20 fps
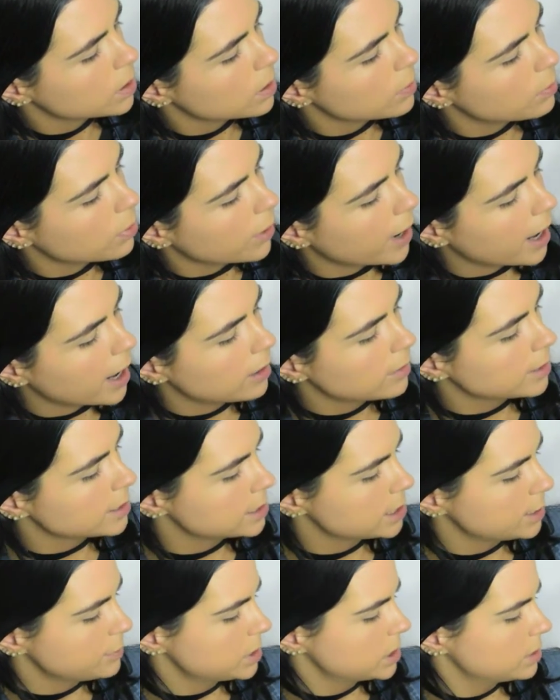brown. It
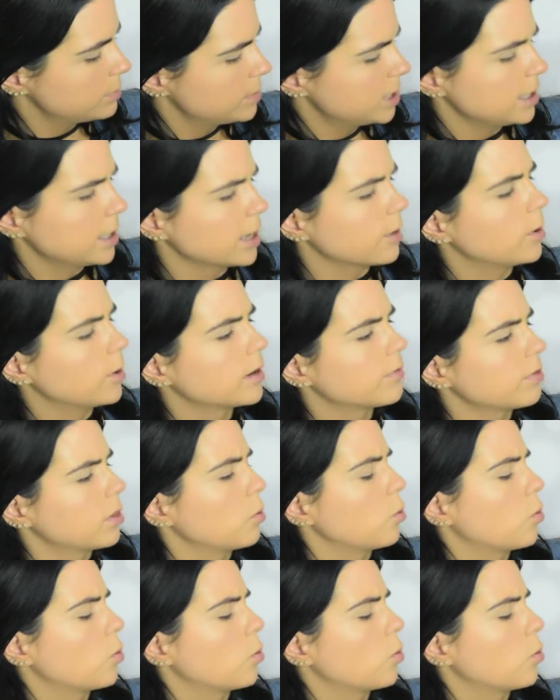seems to be like one of the